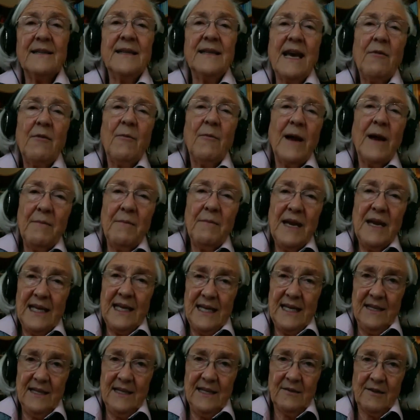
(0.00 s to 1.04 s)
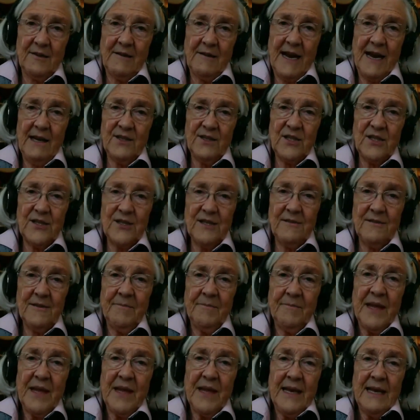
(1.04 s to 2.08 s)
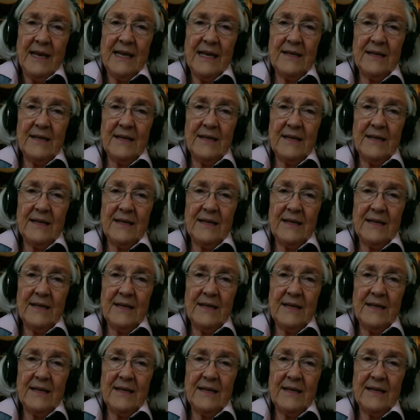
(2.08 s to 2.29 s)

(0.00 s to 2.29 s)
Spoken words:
And that way I make it interactional. Mm-hmm.